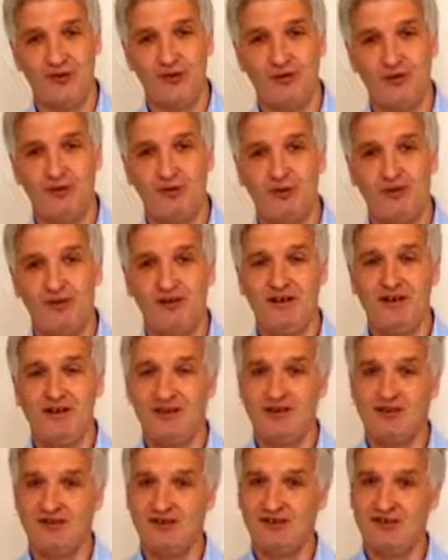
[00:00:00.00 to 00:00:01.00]
will help,
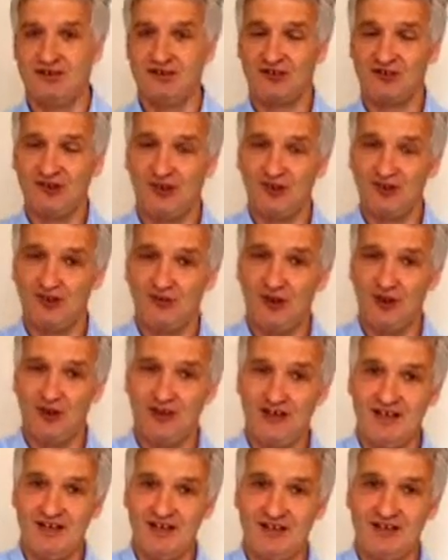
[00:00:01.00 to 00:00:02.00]
another exercise
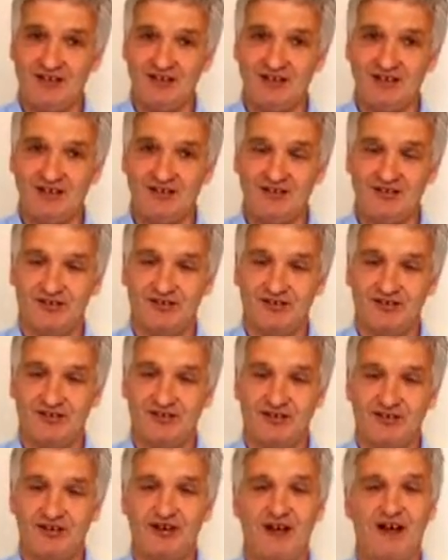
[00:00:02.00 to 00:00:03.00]
might hinder it.
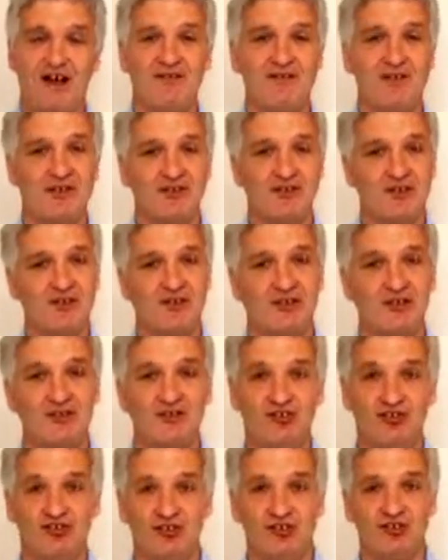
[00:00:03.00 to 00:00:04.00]
And then another
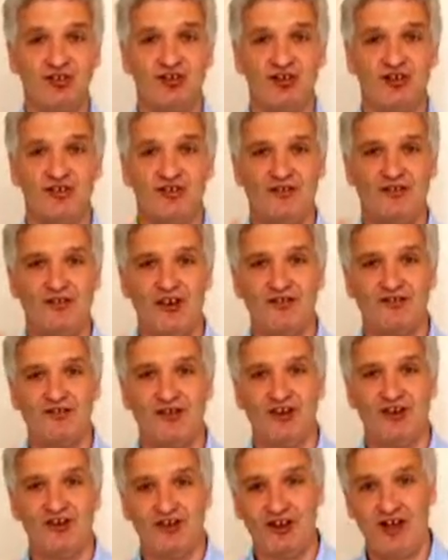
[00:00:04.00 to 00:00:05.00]
condition, the
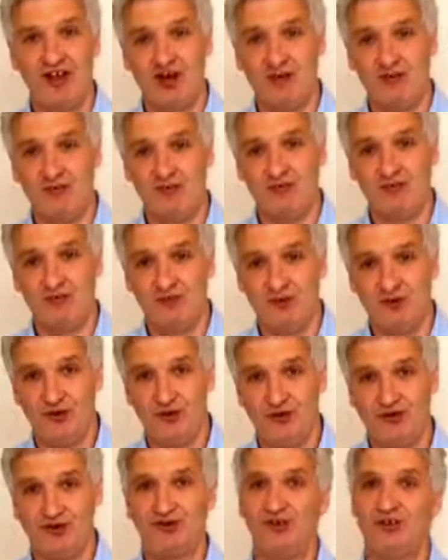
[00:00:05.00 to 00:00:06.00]
exercise that helped the
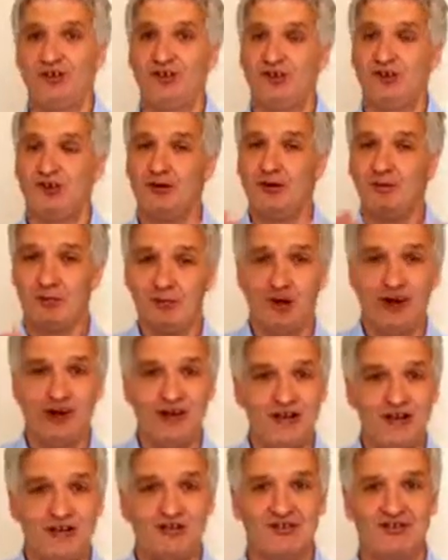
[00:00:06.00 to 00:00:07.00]
first
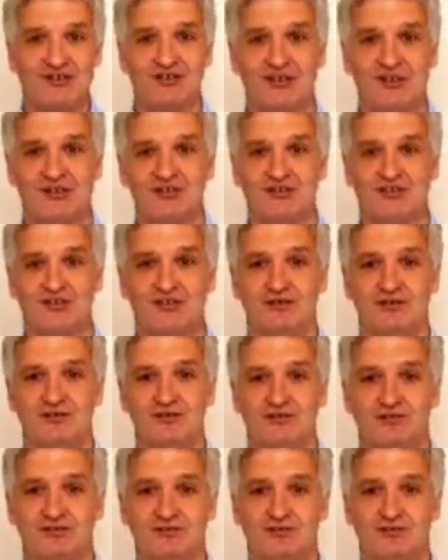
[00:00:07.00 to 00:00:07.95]
might hinder the second.